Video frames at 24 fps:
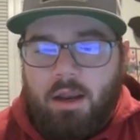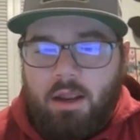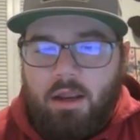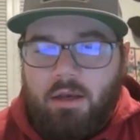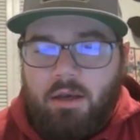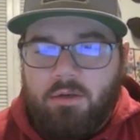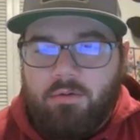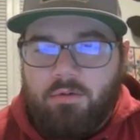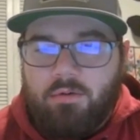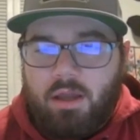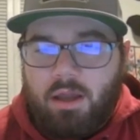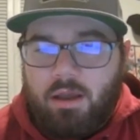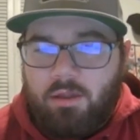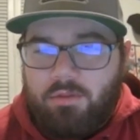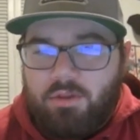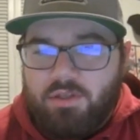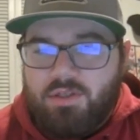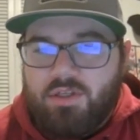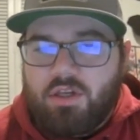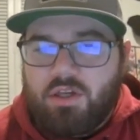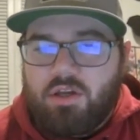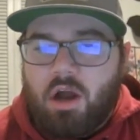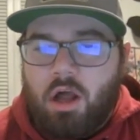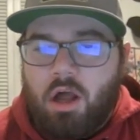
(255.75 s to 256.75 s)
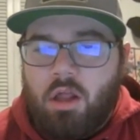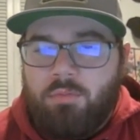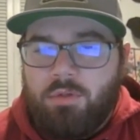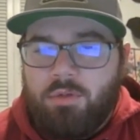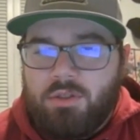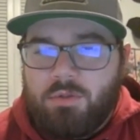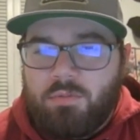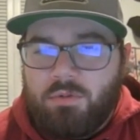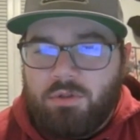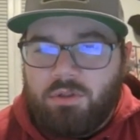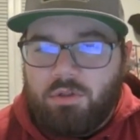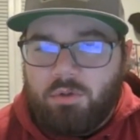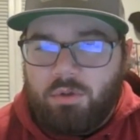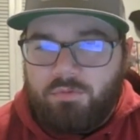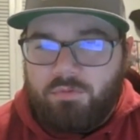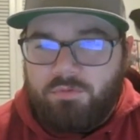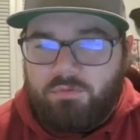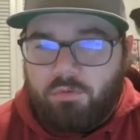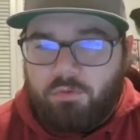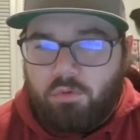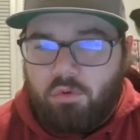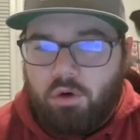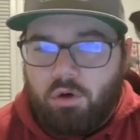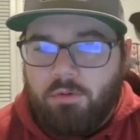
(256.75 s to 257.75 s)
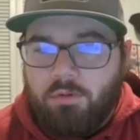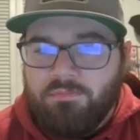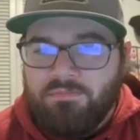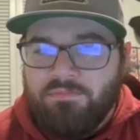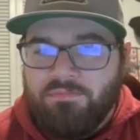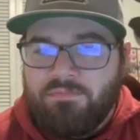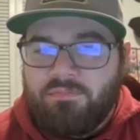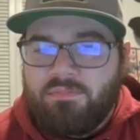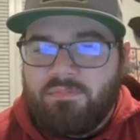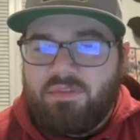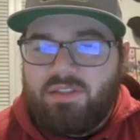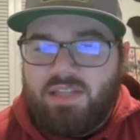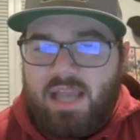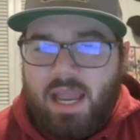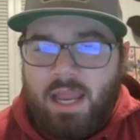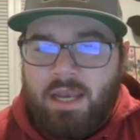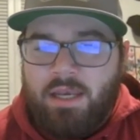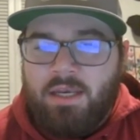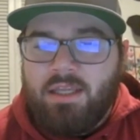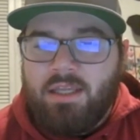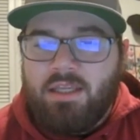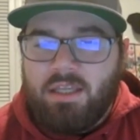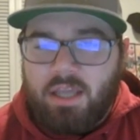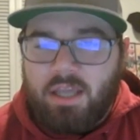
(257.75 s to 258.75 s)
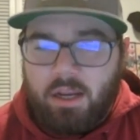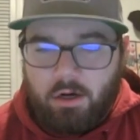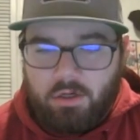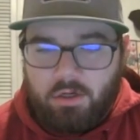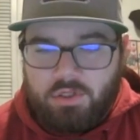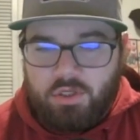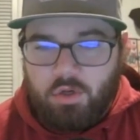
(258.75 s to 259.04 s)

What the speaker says: and this is a column he's been doing for 10 years.